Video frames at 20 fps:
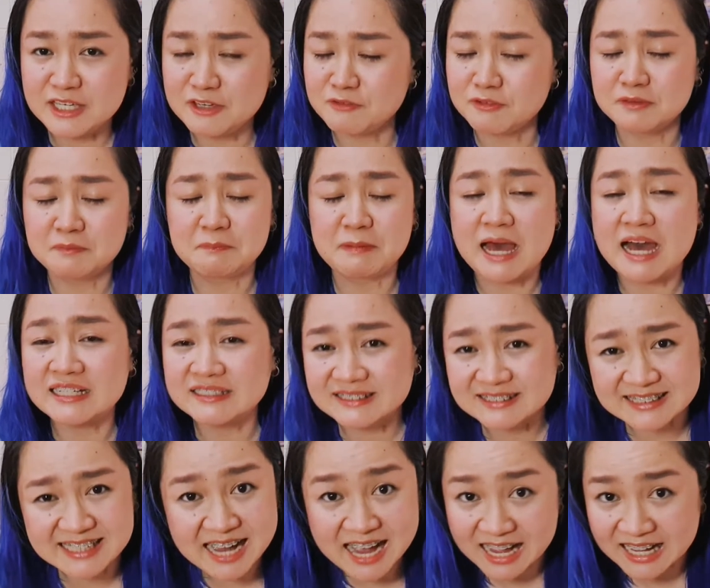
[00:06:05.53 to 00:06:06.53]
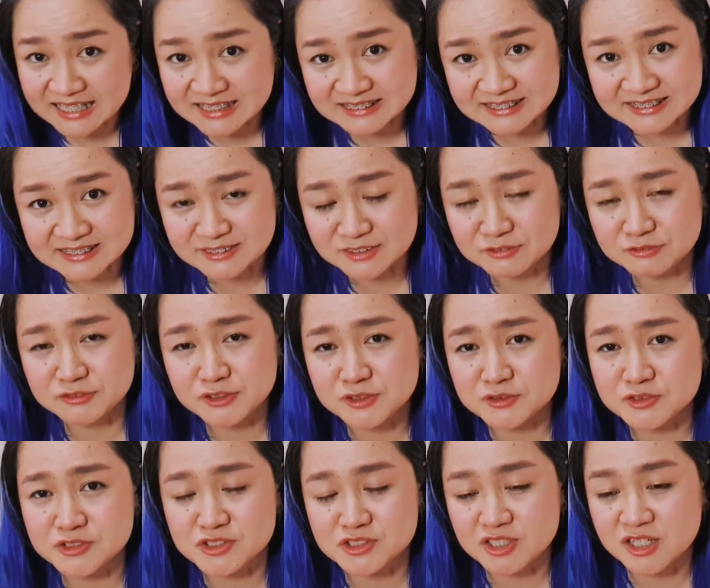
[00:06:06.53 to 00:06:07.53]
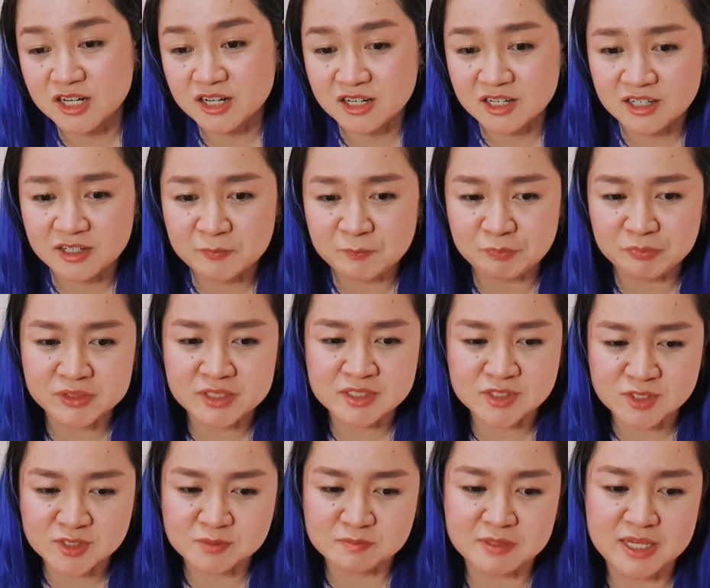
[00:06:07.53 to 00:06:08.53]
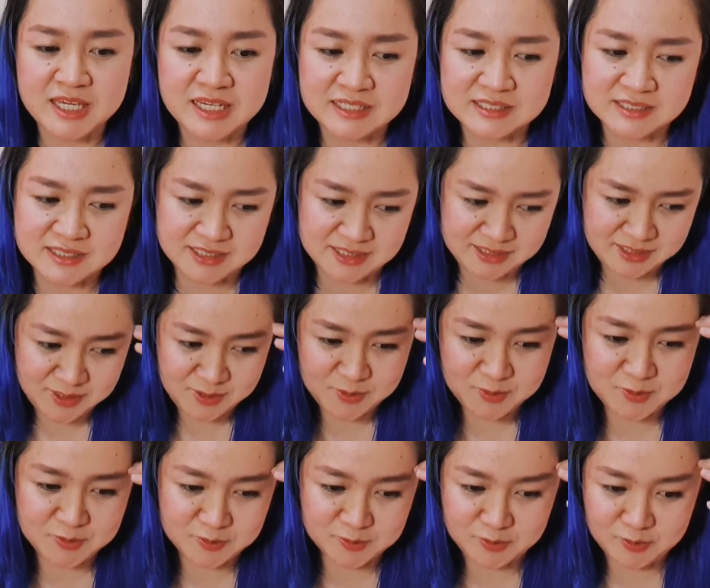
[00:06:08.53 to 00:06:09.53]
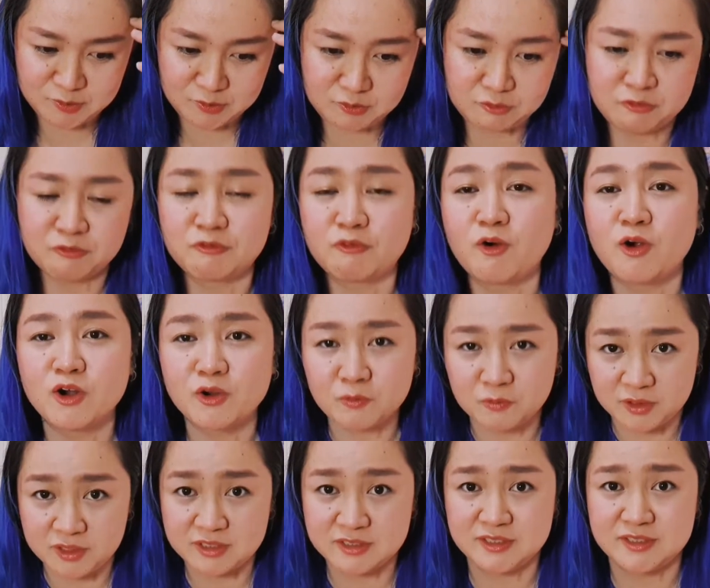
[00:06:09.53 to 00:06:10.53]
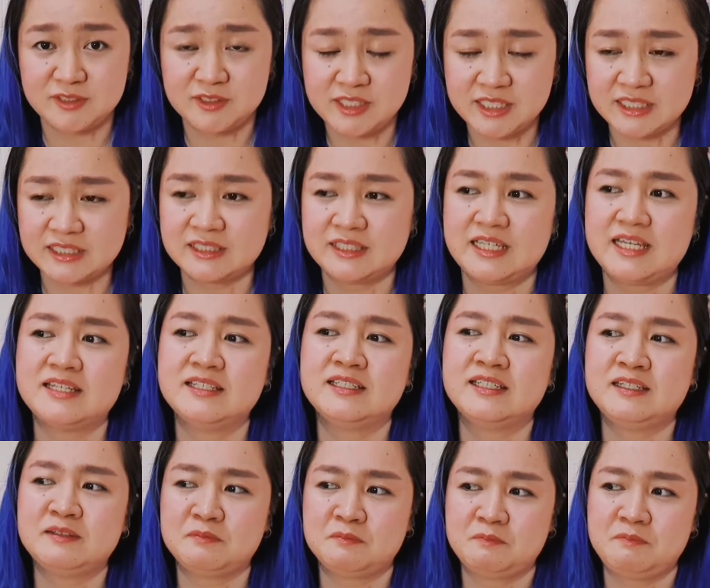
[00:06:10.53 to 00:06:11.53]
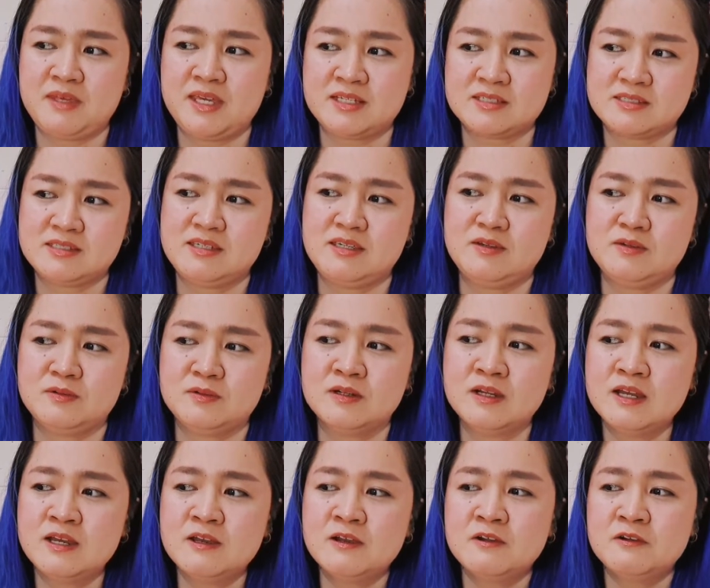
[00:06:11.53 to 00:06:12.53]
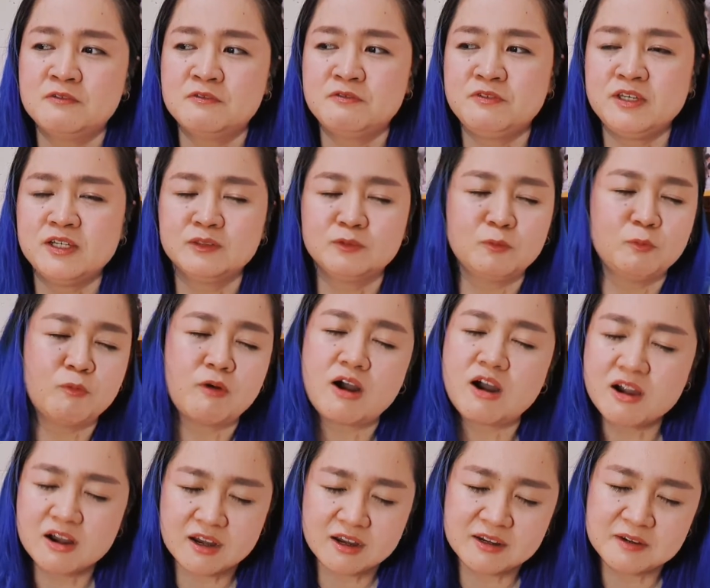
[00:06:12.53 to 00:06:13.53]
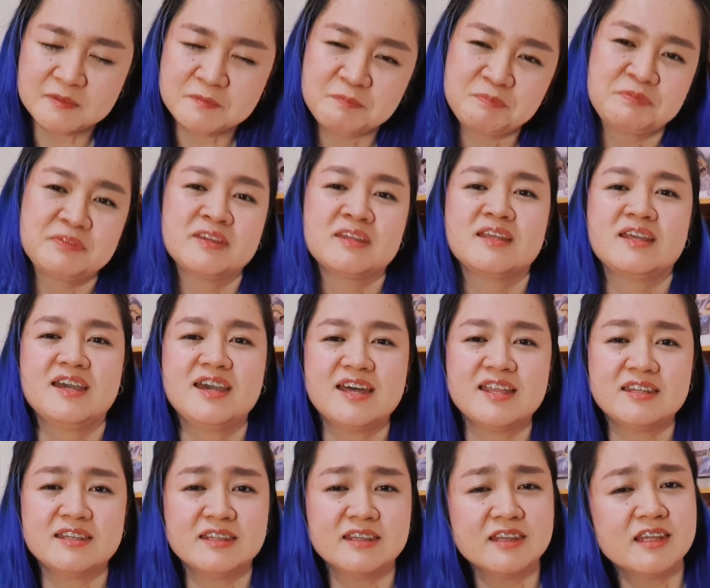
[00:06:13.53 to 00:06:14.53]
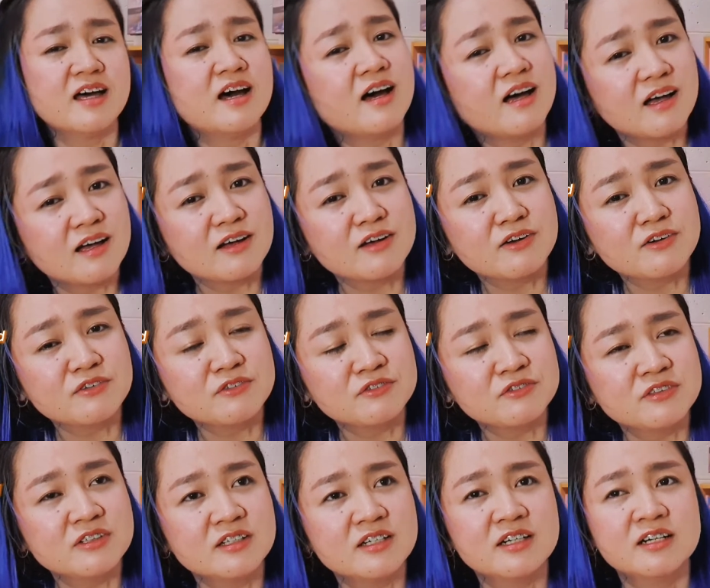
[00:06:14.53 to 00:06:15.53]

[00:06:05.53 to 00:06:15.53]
even Bangtan in the future. It just makes you look forward to it and it makes you feel warm and loved